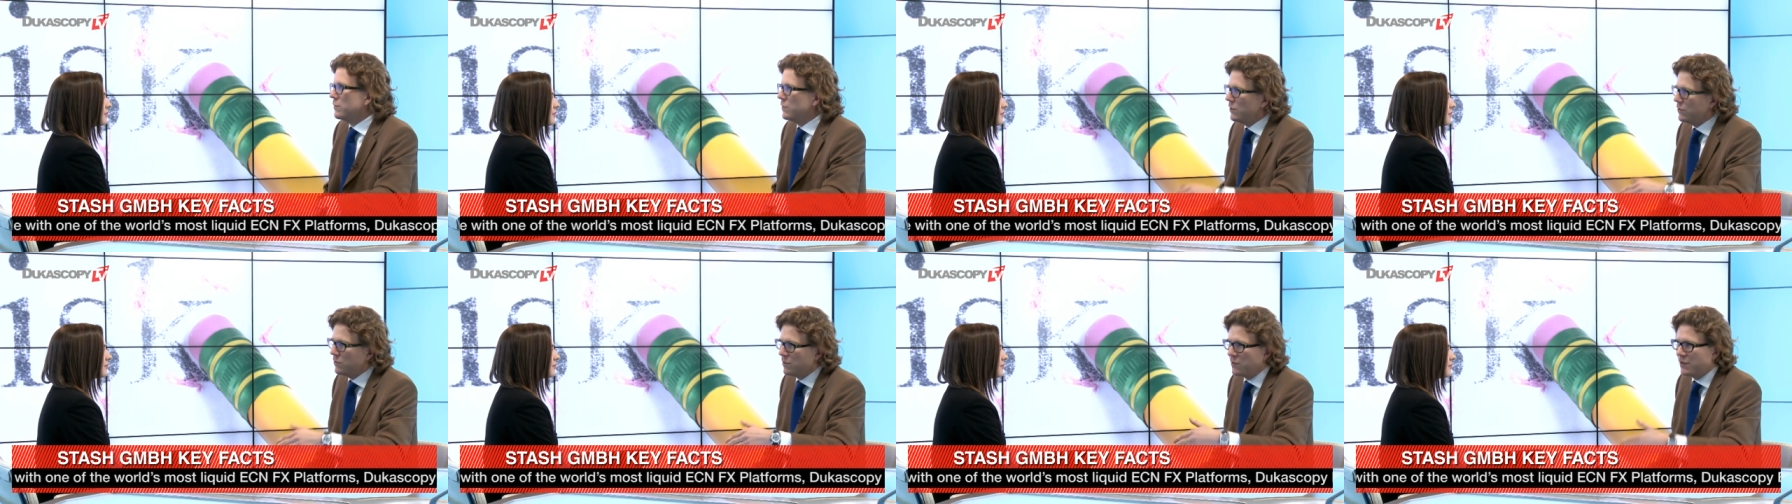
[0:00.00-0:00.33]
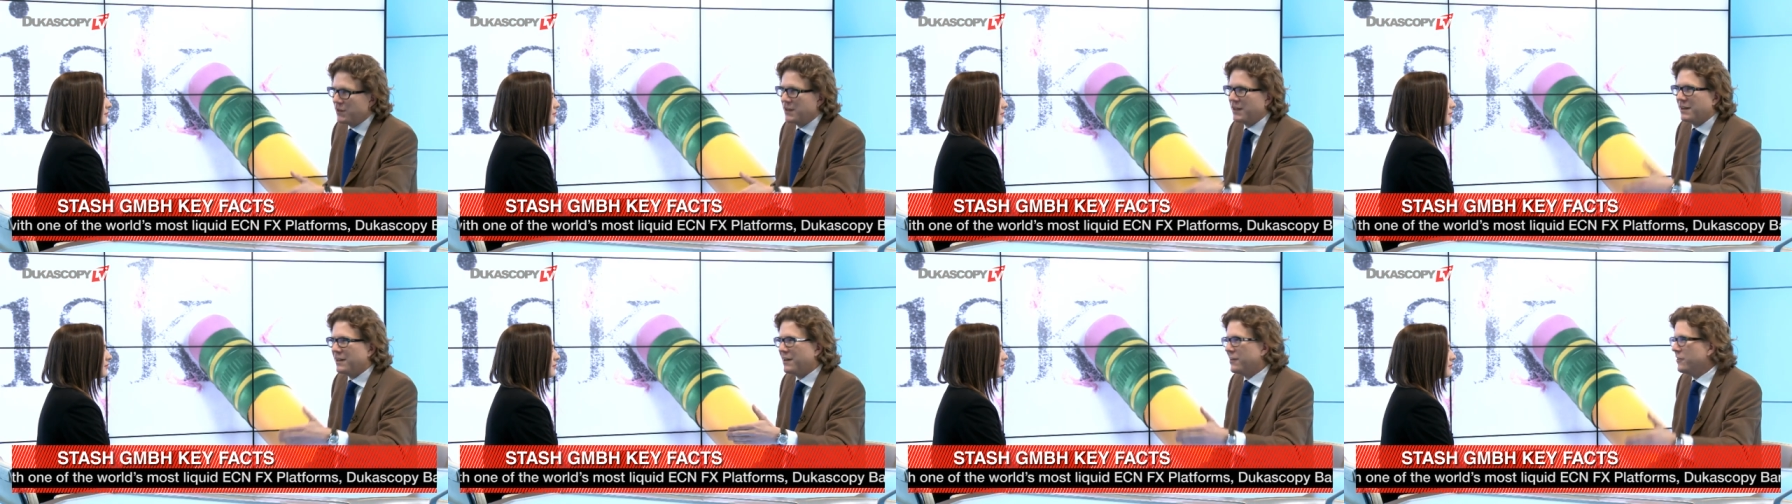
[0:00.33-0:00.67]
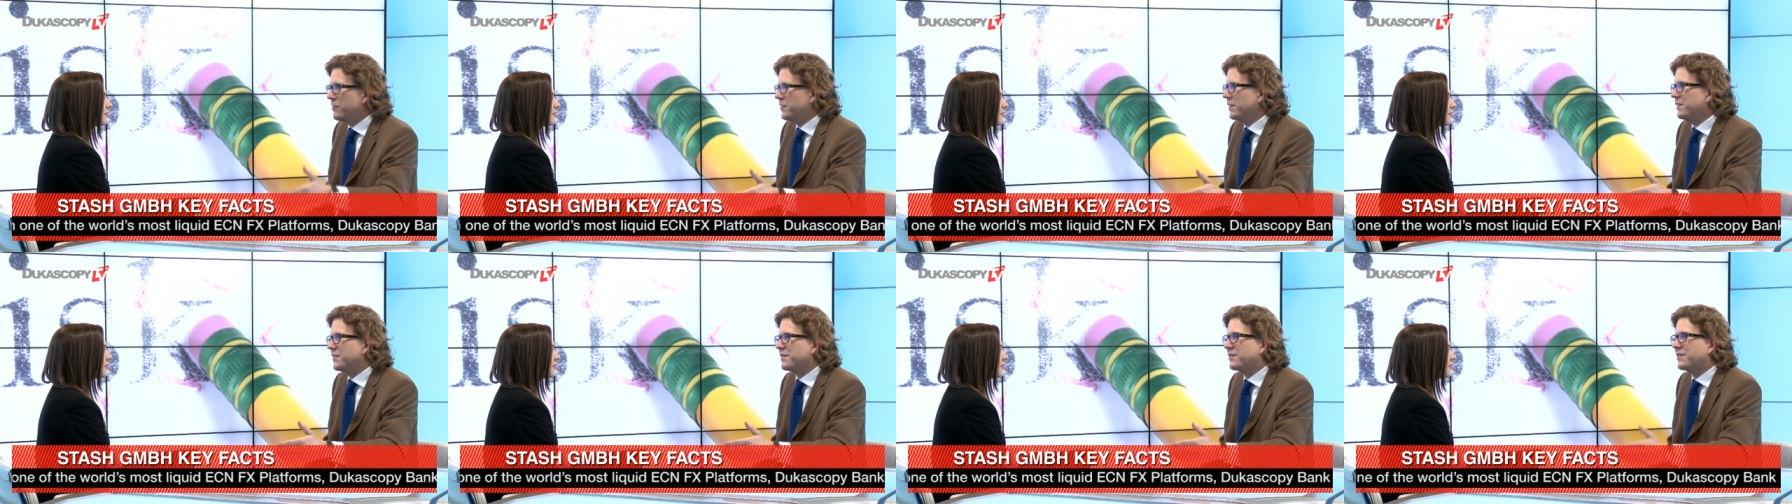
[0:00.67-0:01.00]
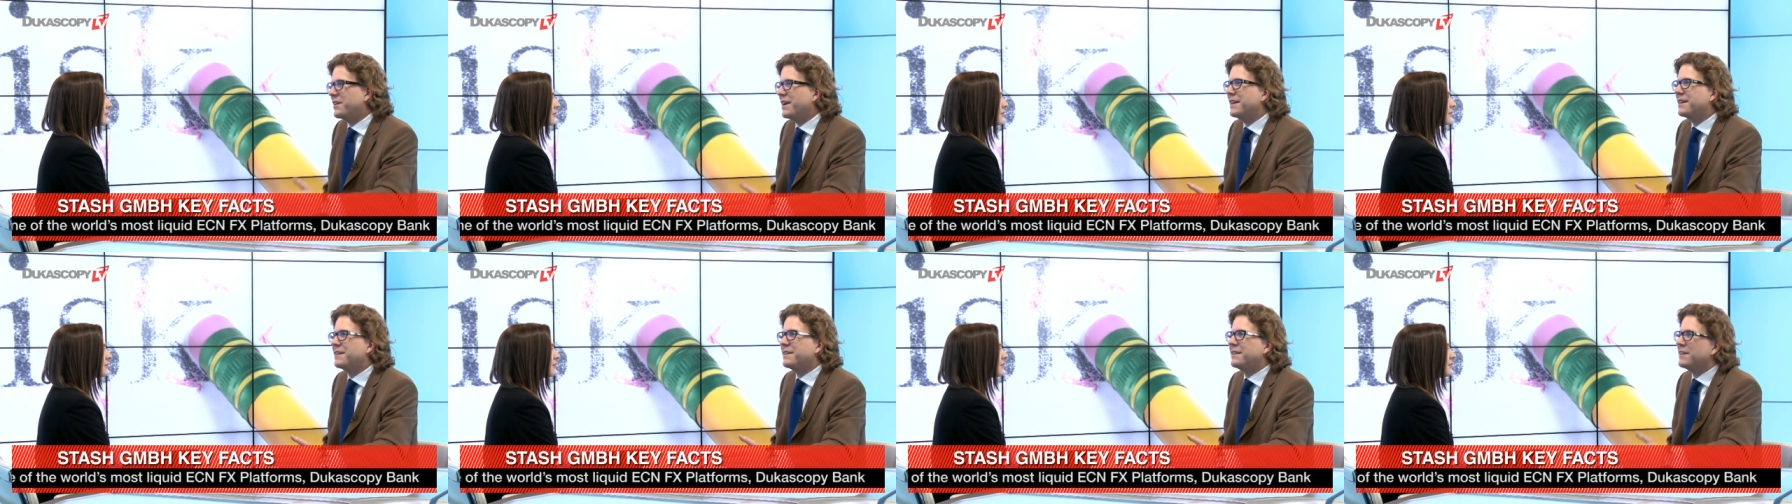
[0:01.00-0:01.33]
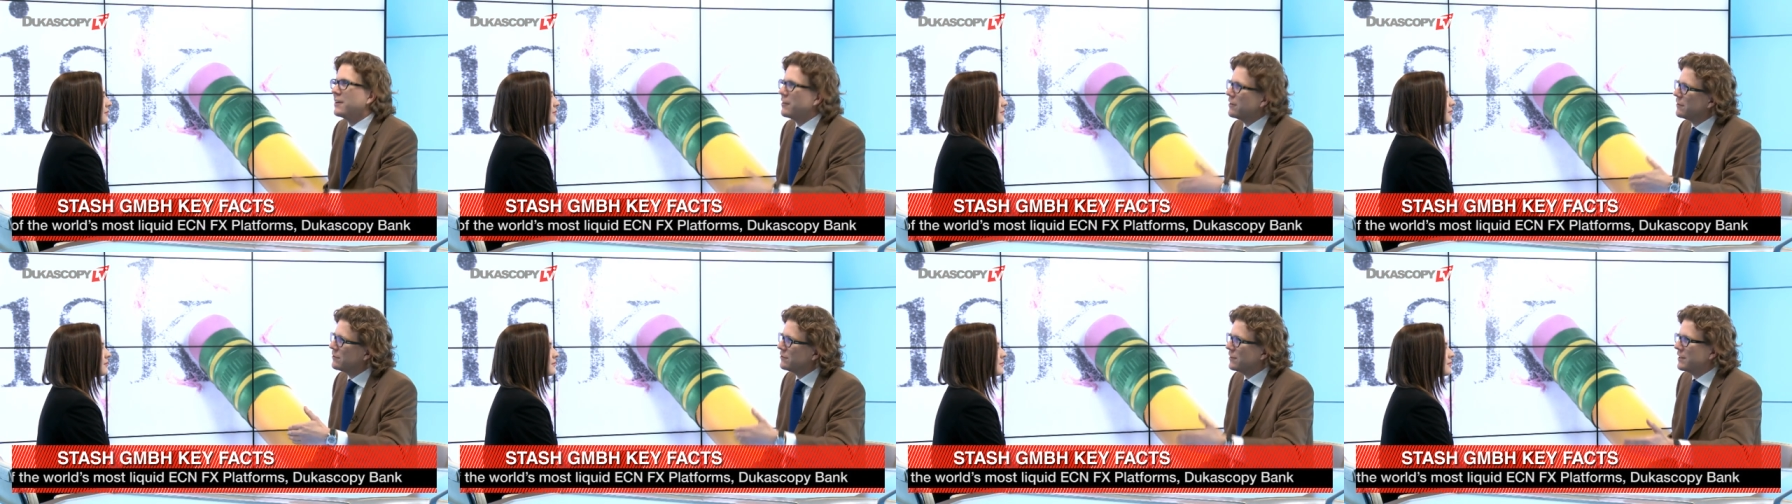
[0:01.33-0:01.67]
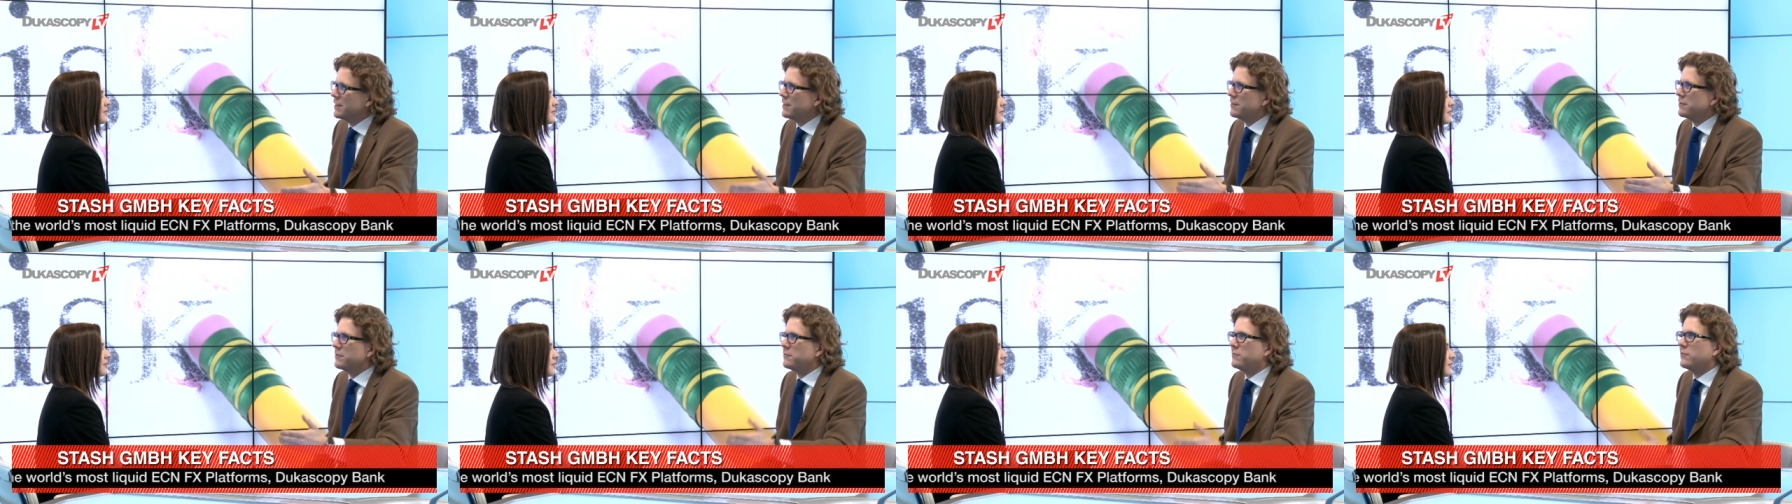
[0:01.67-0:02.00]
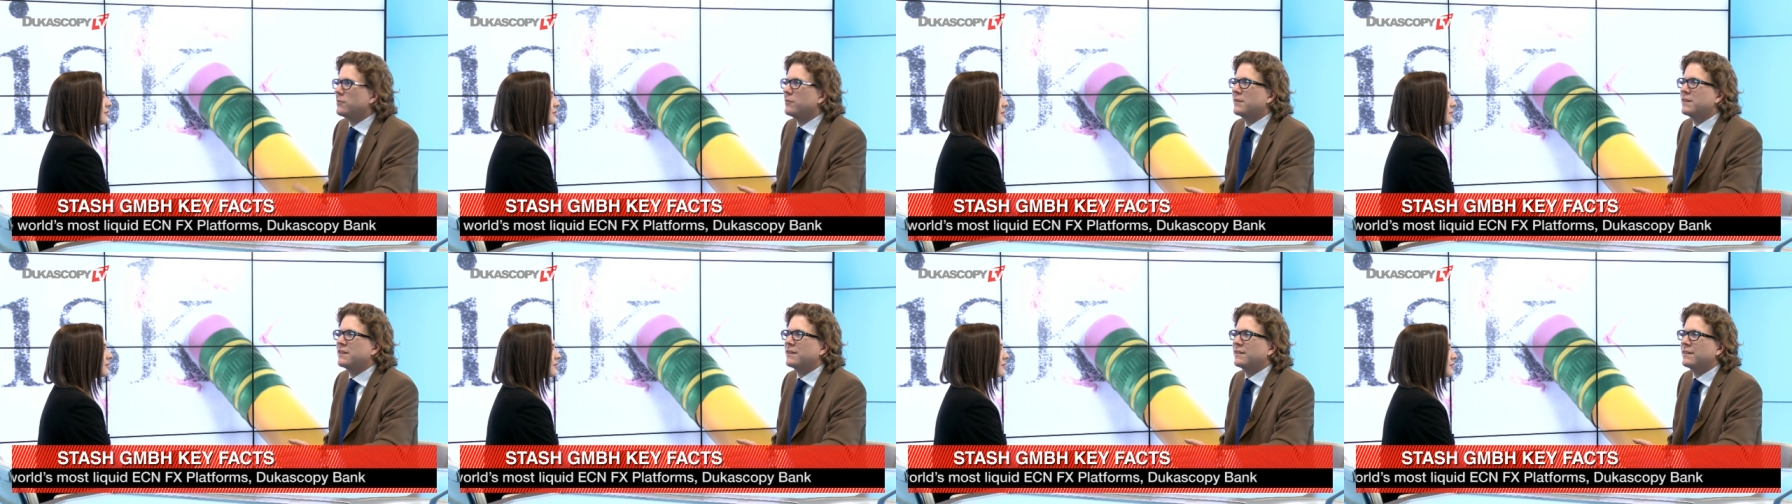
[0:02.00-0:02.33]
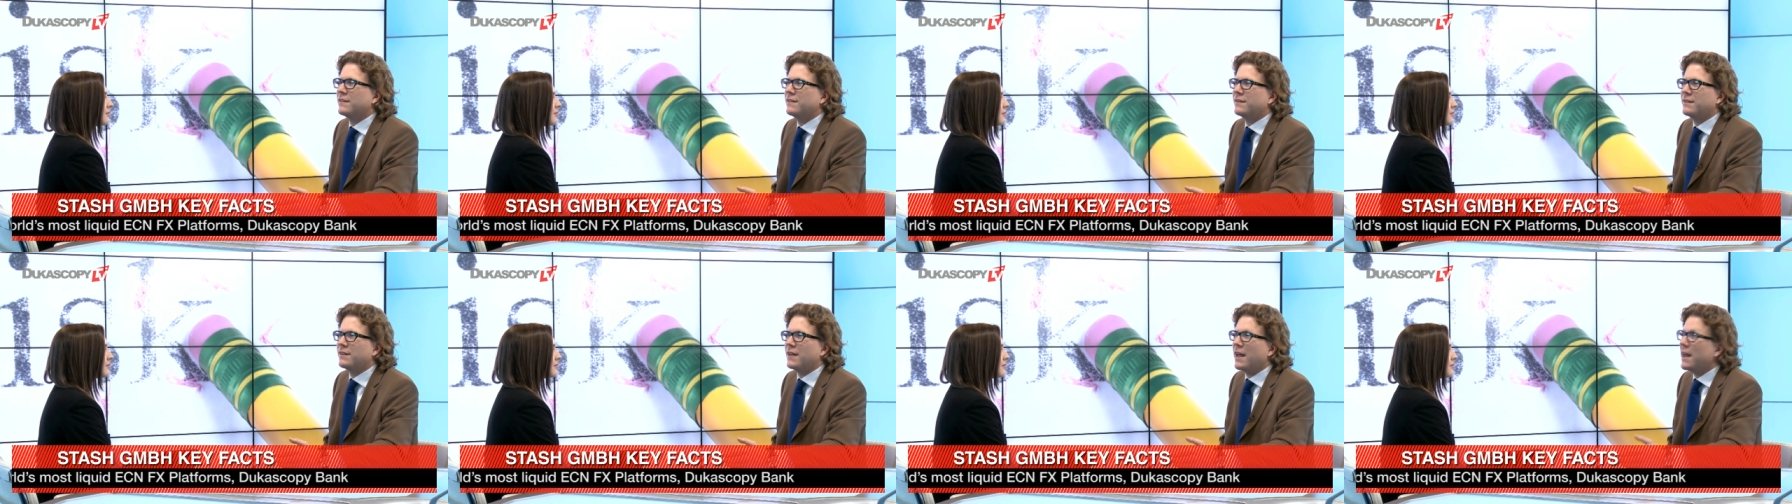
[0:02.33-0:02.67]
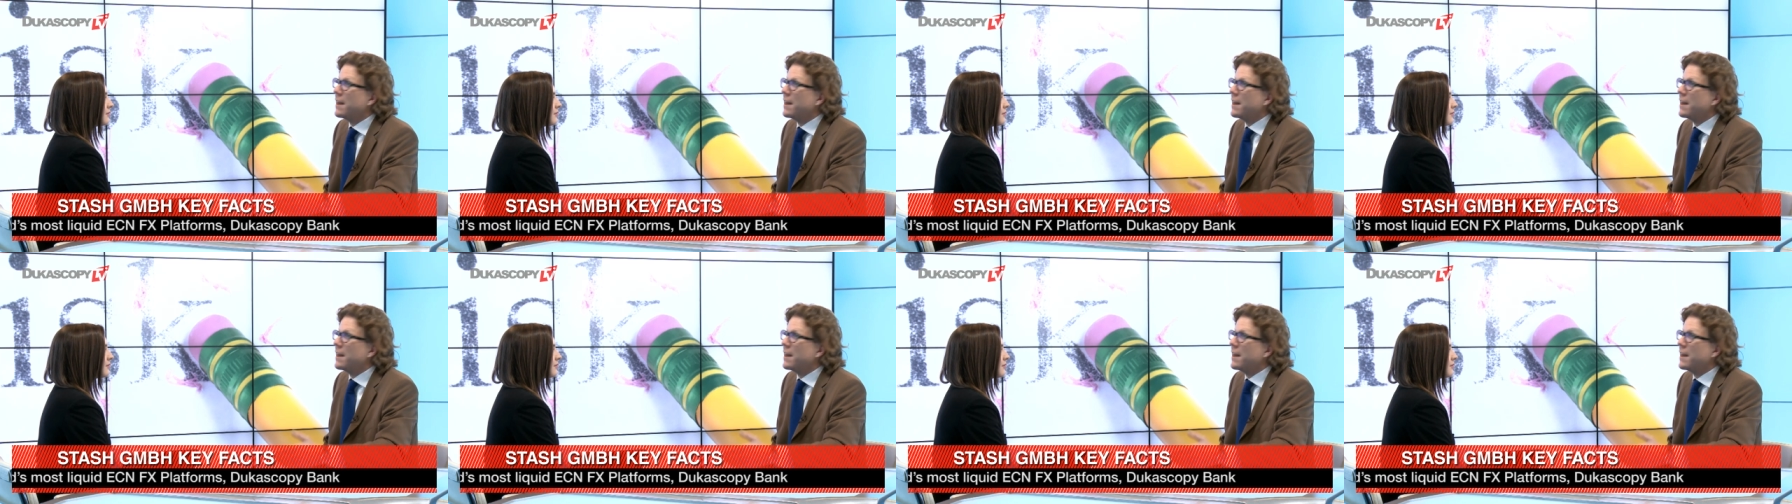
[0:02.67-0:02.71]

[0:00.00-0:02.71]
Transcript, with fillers: you think, oh, it's great, now I run it forward test,